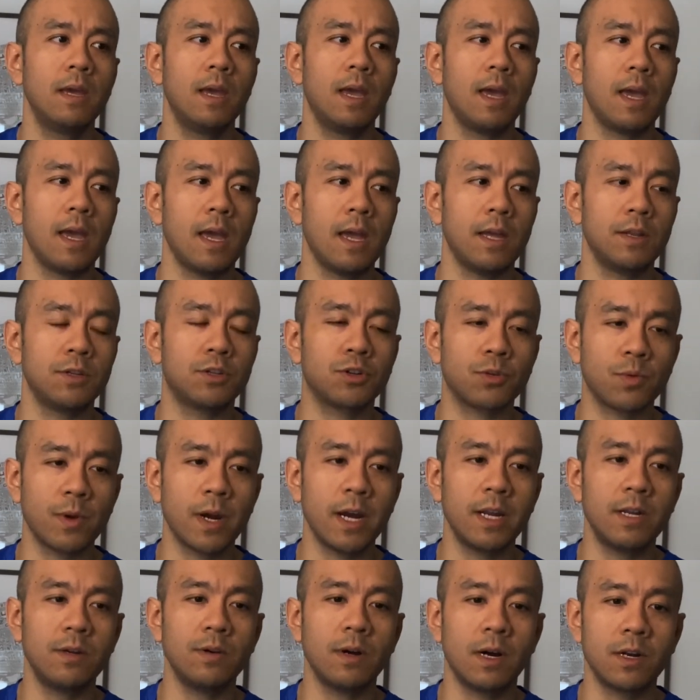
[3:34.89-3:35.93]
and try
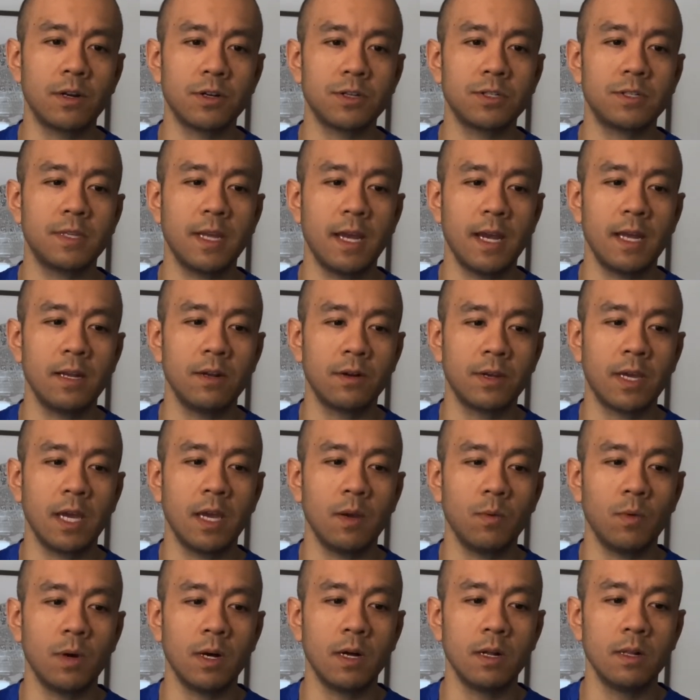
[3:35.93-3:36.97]
to understand, okay,
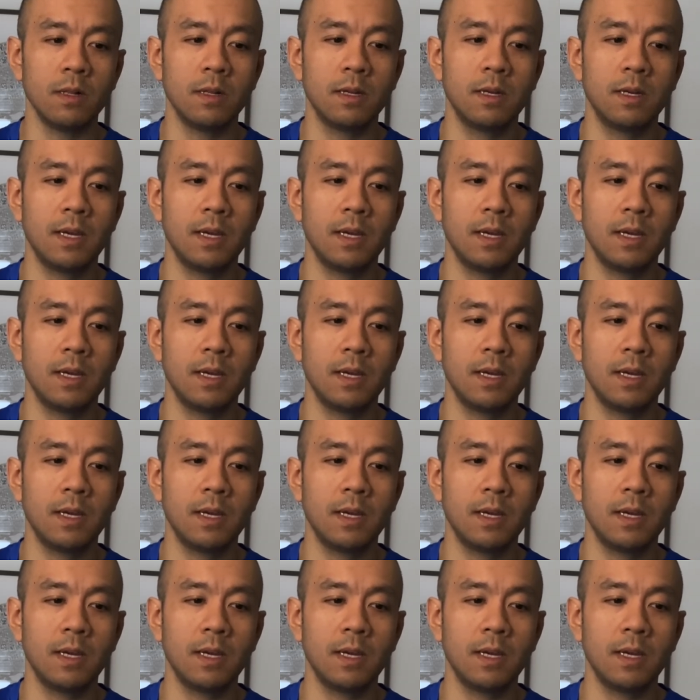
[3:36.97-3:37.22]
well,